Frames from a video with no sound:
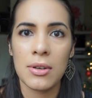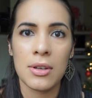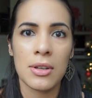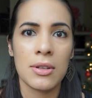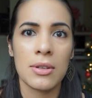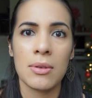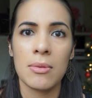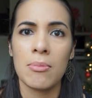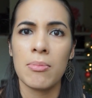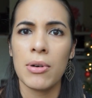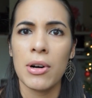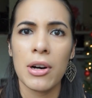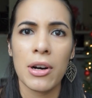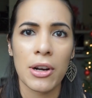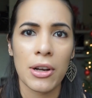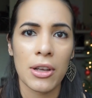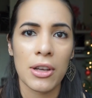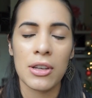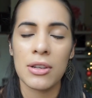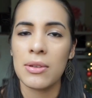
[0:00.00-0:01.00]
You can do
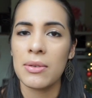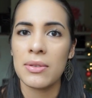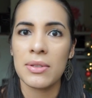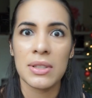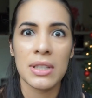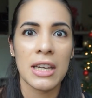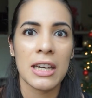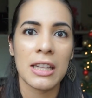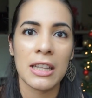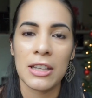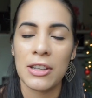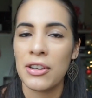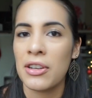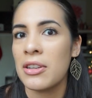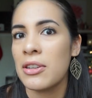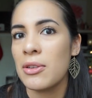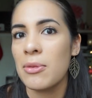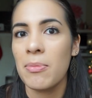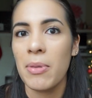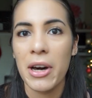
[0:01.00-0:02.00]
bar, you can do cycling, you
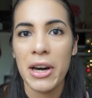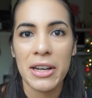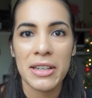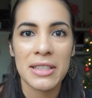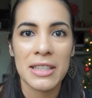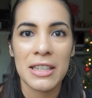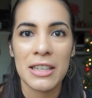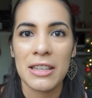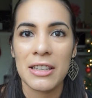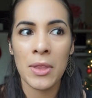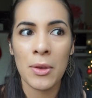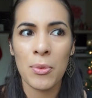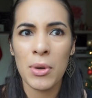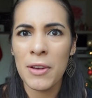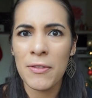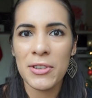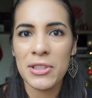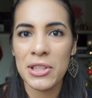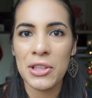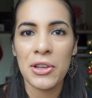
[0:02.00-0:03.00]
can do boxing,
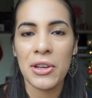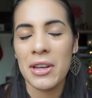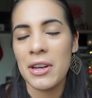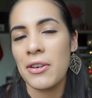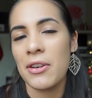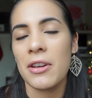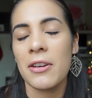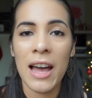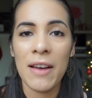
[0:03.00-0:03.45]
whatever's in your area.